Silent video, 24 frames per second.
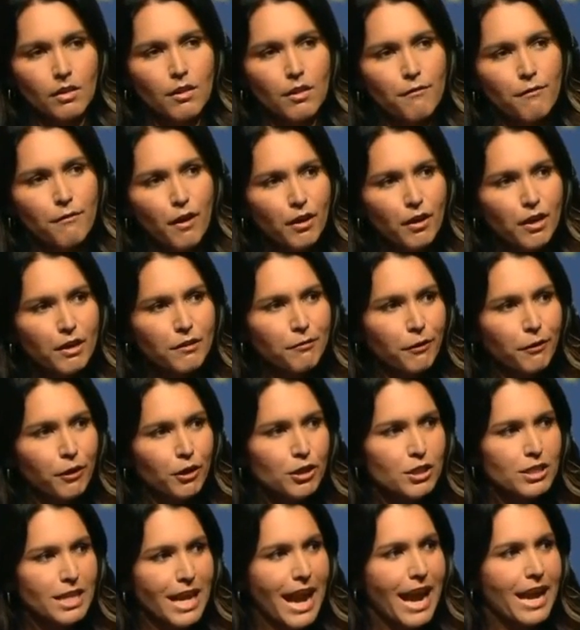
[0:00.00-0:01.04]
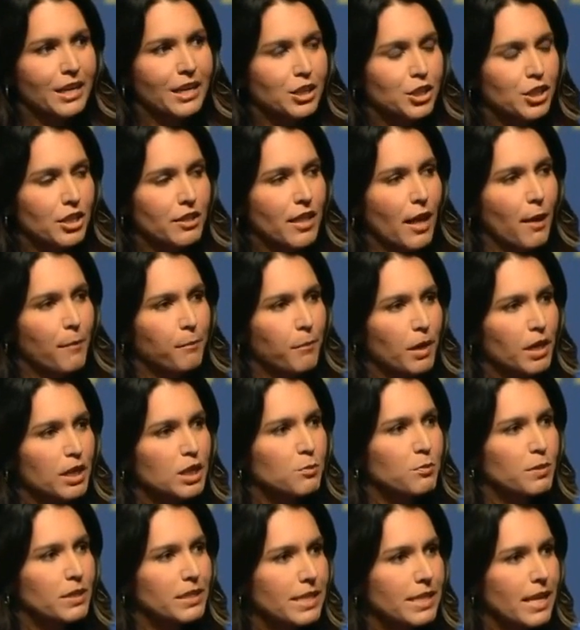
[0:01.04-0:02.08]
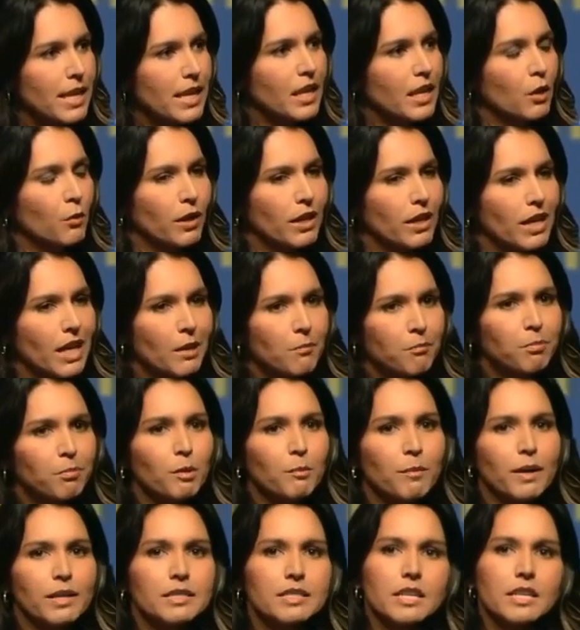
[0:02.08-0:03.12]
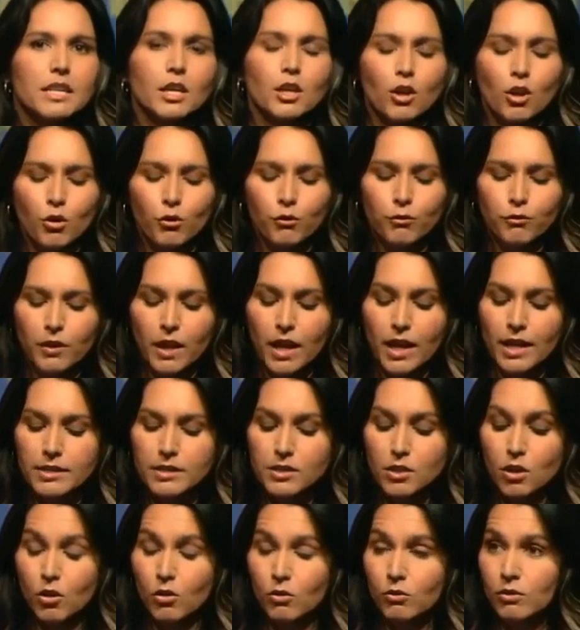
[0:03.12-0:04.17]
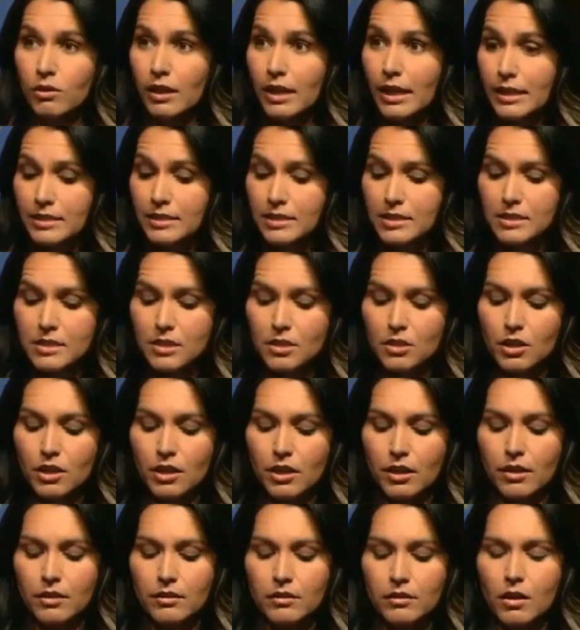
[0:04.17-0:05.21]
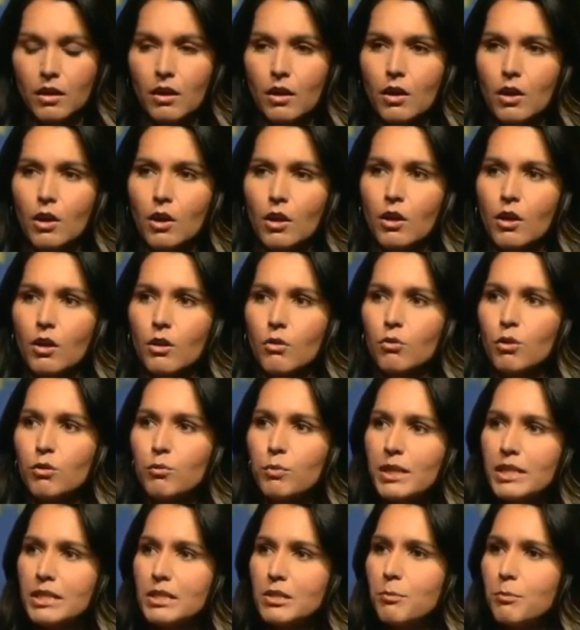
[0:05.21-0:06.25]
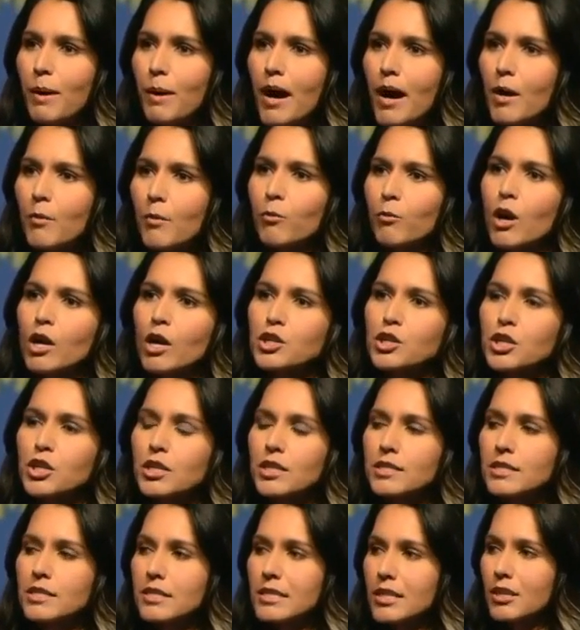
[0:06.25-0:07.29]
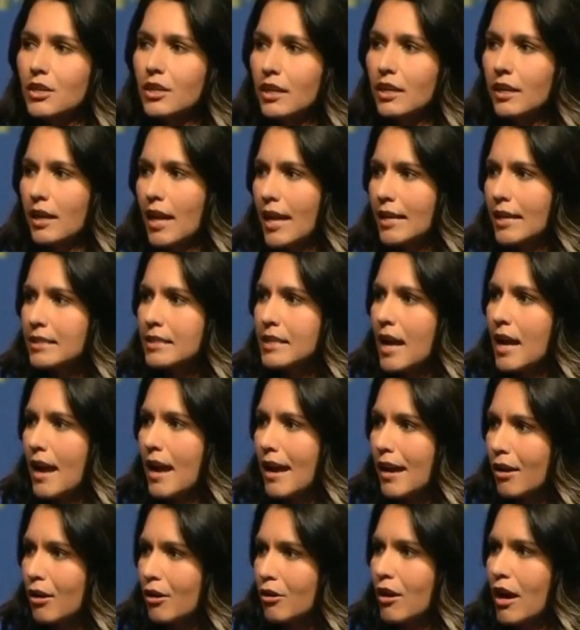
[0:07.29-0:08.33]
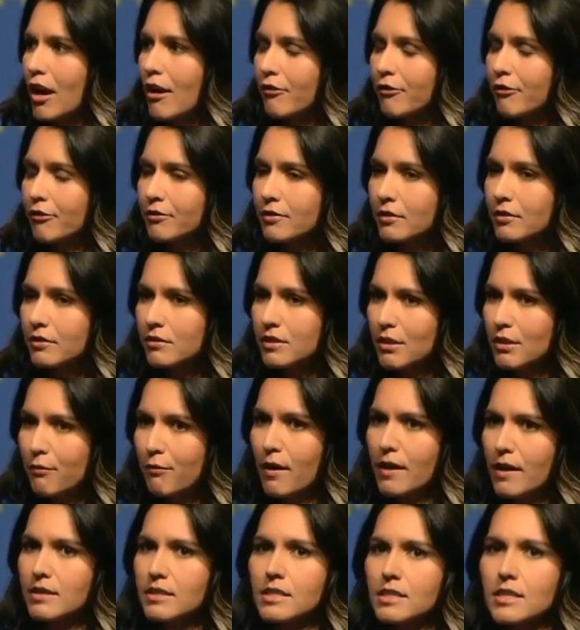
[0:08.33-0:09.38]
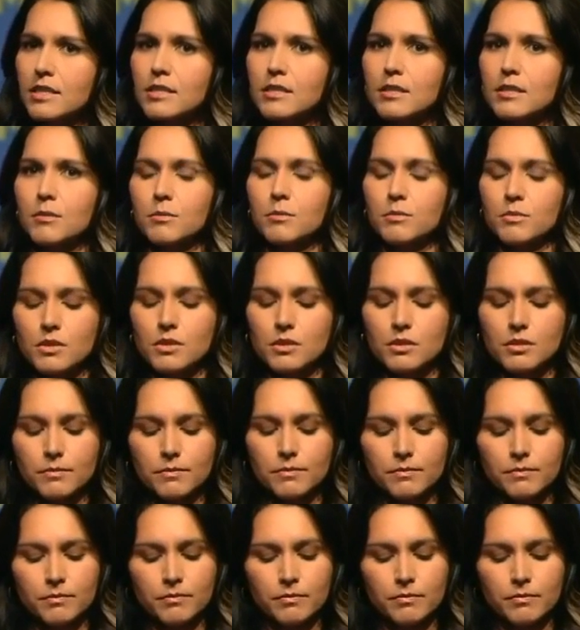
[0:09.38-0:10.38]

The very first action that must be taken when implementing a no-fly zone in Syria would be to bomb Russian and Syrian anti-aircraft defense systems.